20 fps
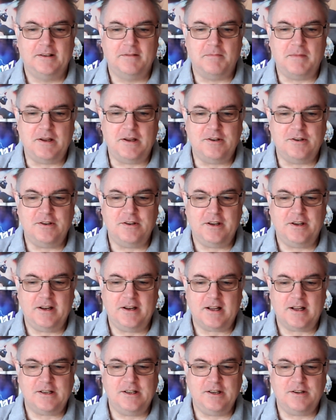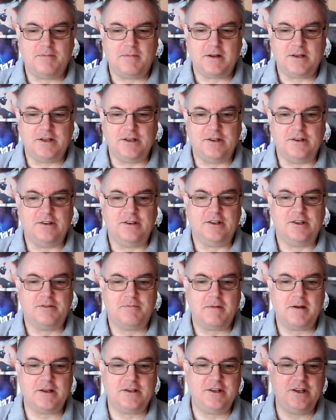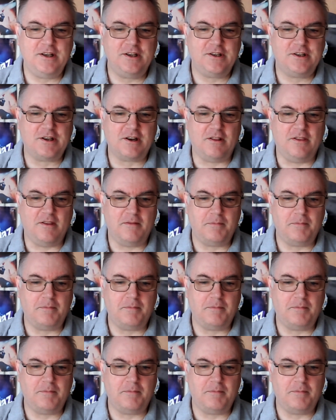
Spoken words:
mentioned in Hatches, Matches and Dispatches, on the